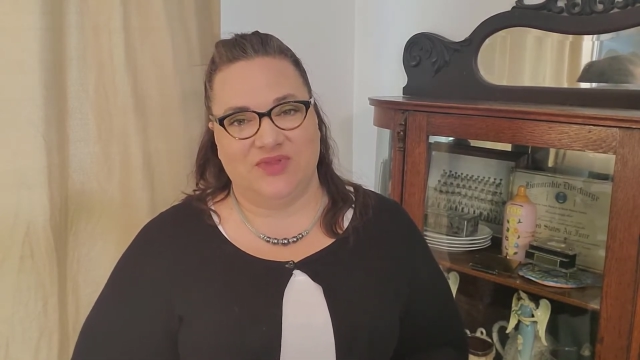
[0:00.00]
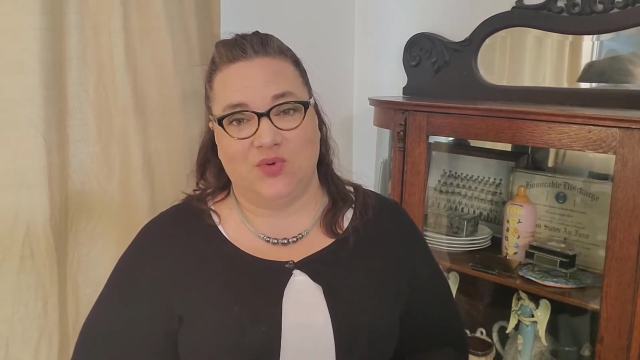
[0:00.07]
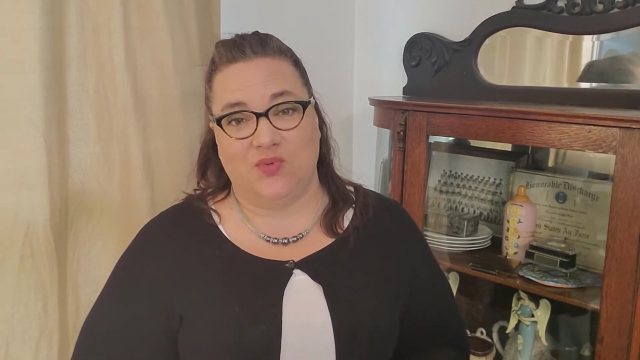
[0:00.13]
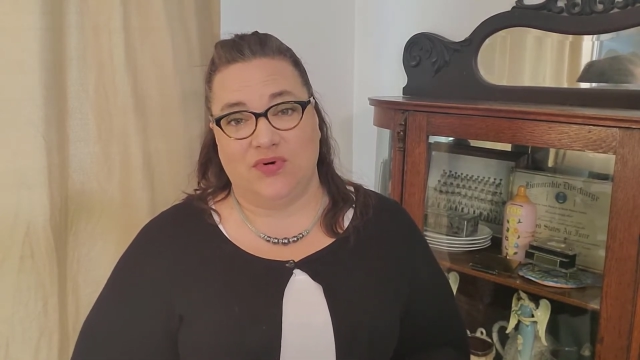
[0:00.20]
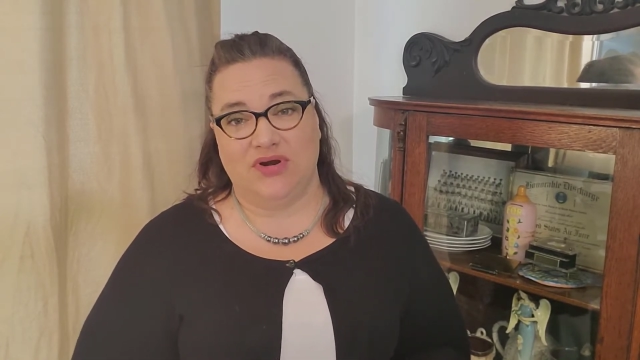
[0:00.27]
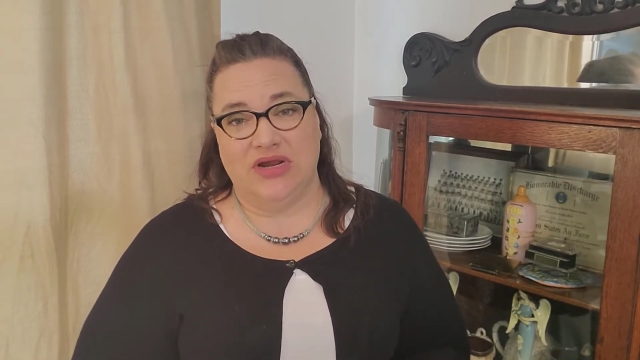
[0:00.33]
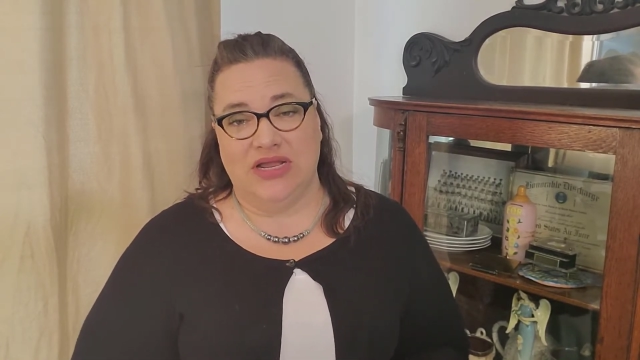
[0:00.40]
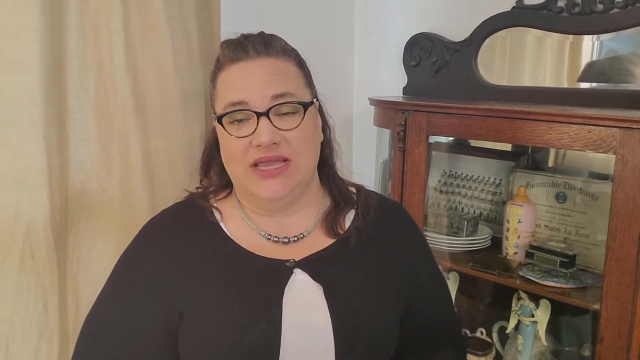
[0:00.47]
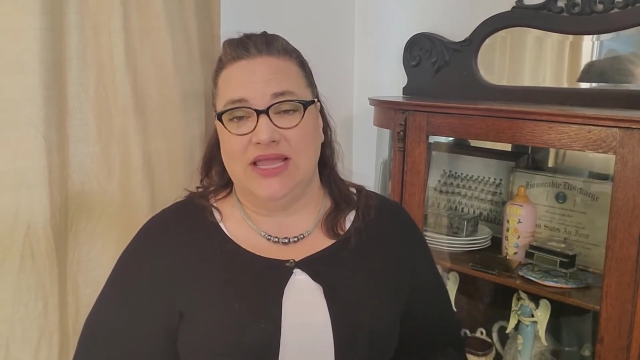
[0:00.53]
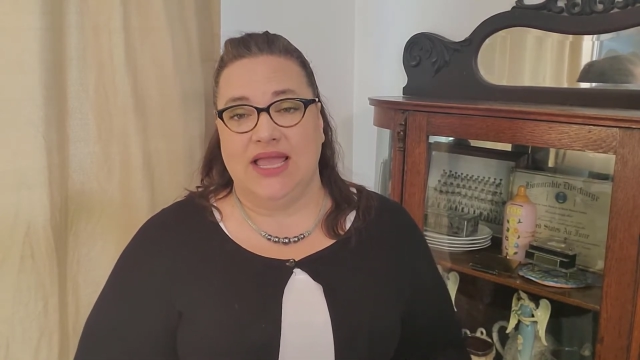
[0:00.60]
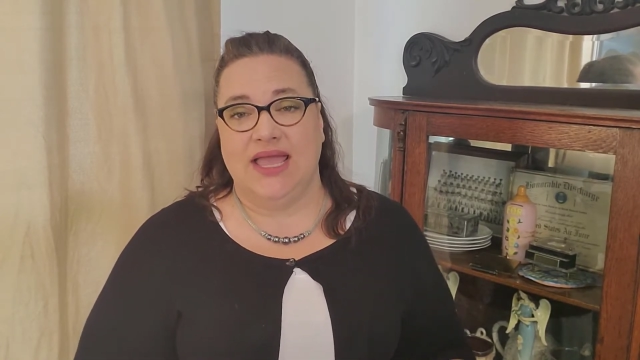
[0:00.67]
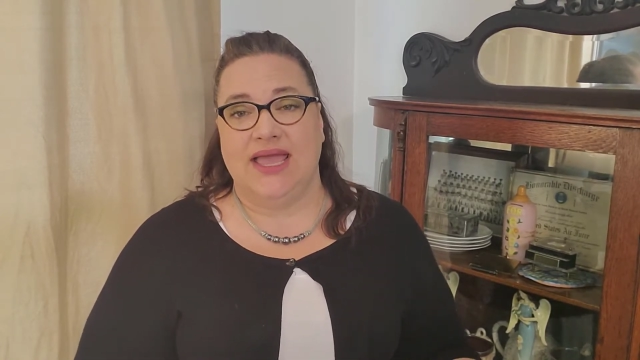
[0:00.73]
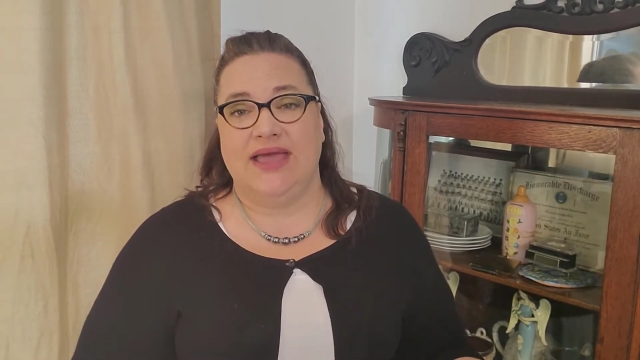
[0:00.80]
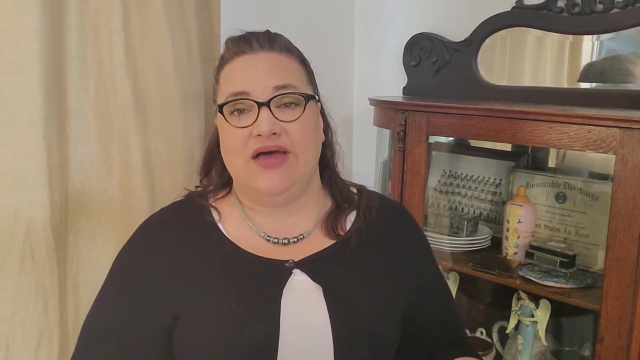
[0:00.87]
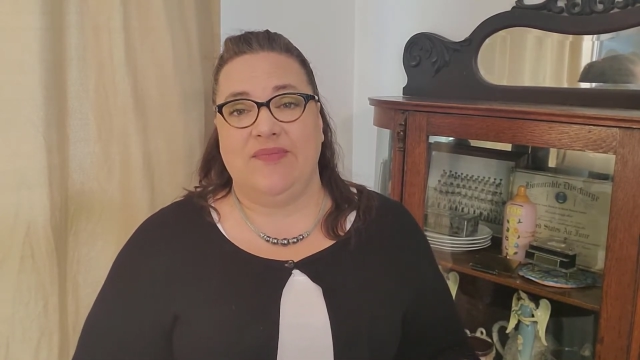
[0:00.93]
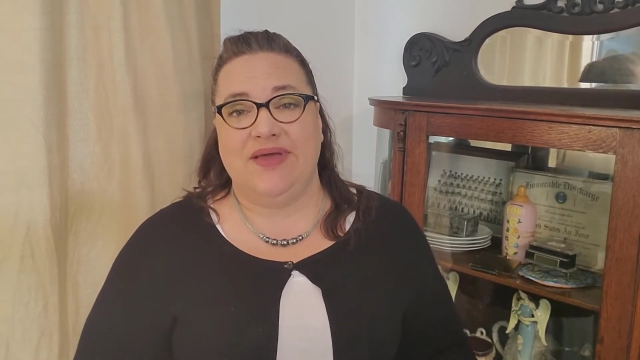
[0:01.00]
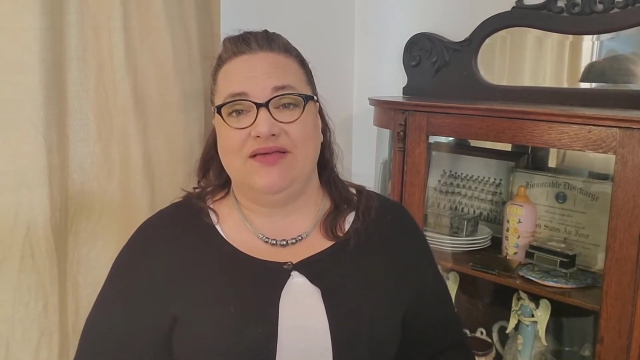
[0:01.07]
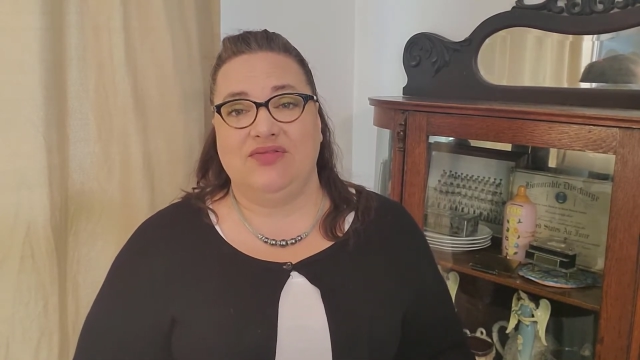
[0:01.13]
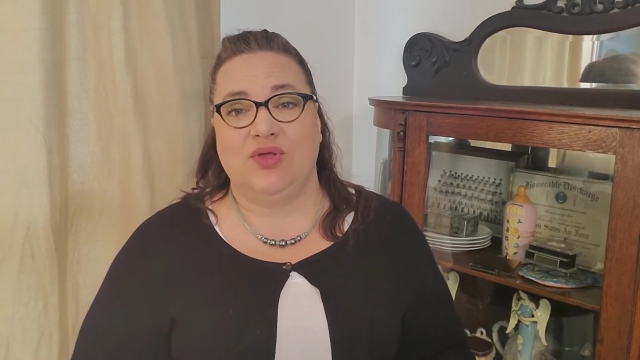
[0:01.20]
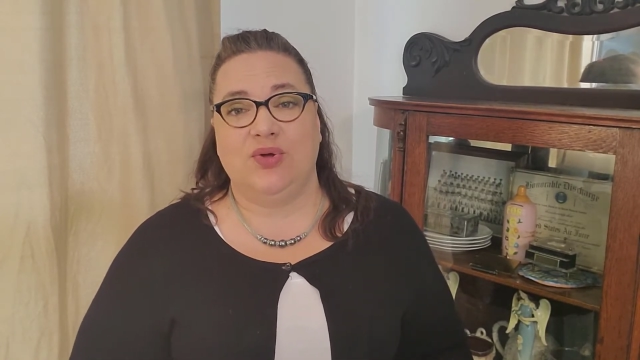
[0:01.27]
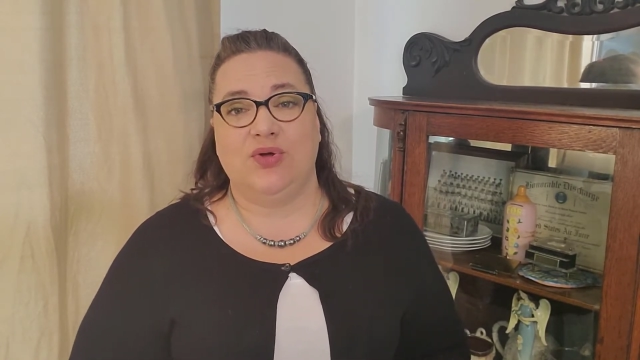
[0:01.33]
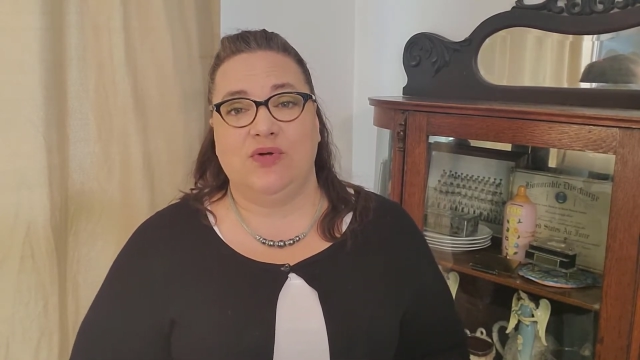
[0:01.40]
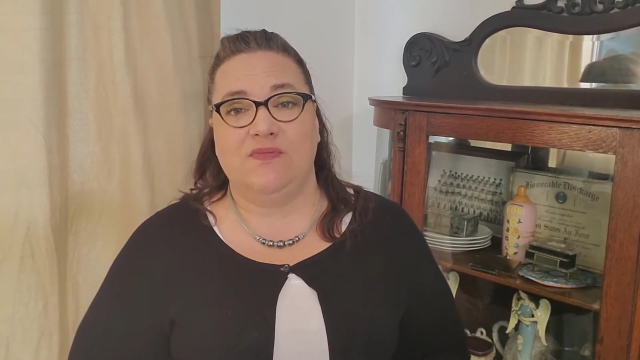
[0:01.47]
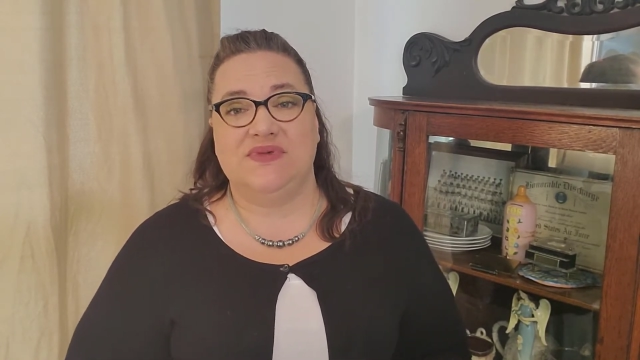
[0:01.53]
Or how about local